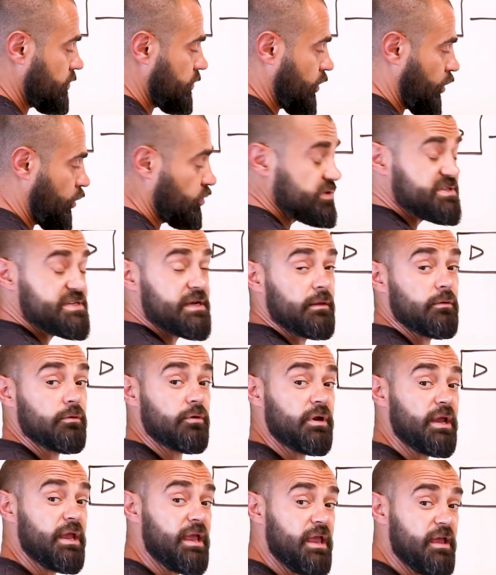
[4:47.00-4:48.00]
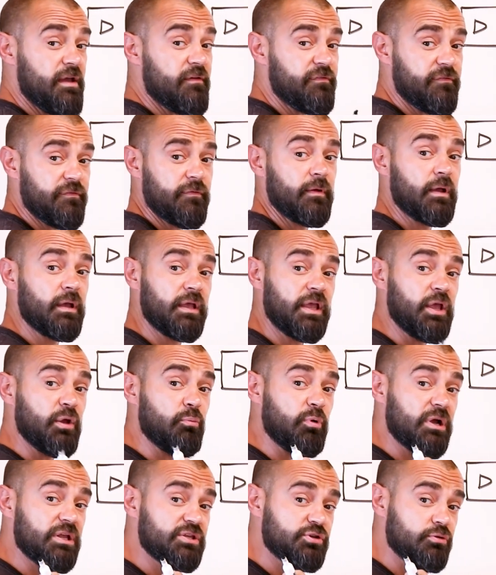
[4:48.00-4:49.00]
wholesaler. If
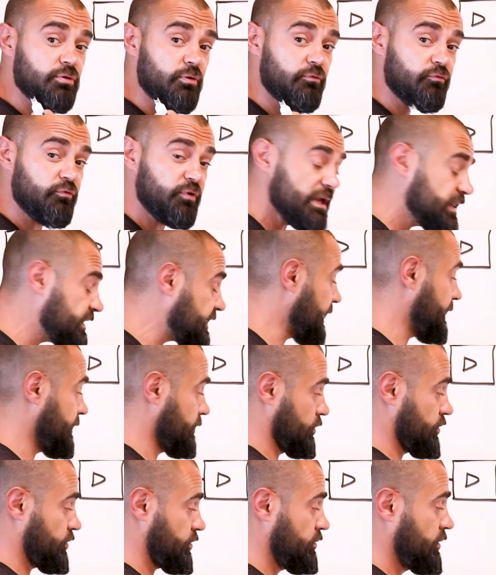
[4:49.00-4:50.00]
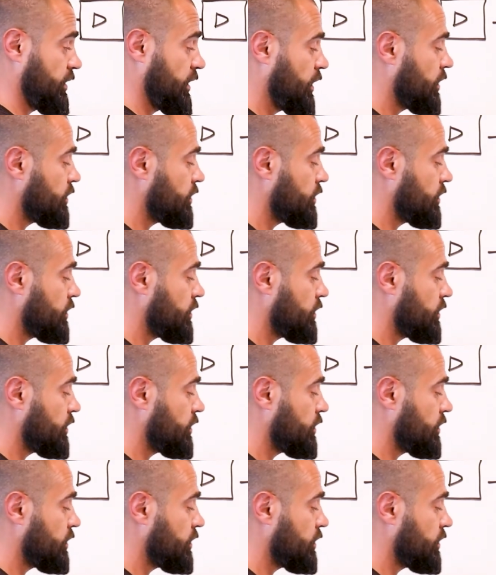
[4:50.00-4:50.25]
he went to a retailer,